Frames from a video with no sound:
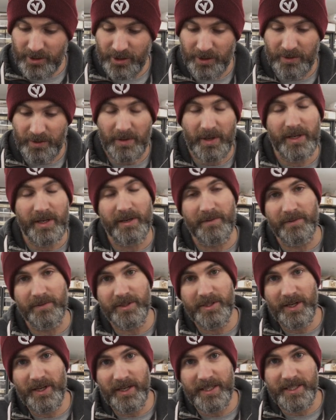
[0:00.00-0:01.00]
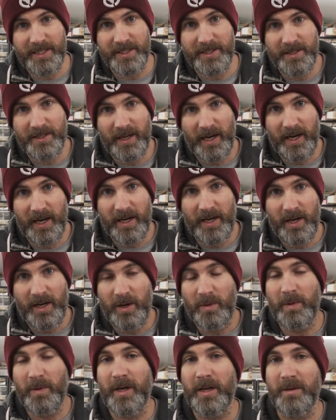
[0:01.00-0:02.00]
two different sizes.
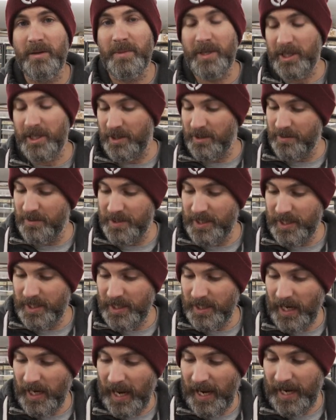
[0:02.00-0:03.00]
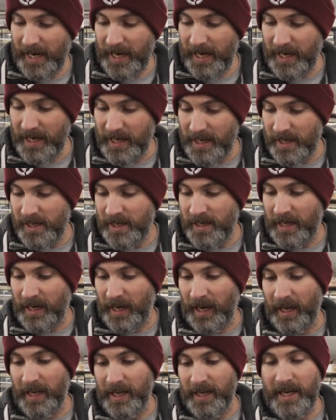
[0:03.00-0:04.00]
We're going to be using a
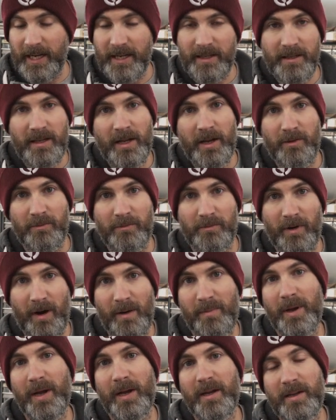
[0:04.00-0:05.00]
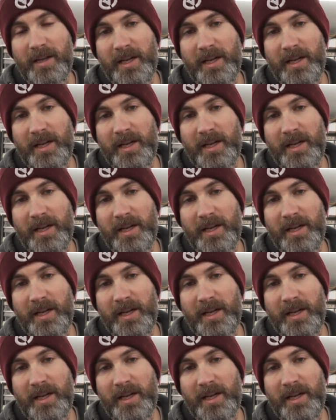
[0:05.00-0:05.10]
clear rubber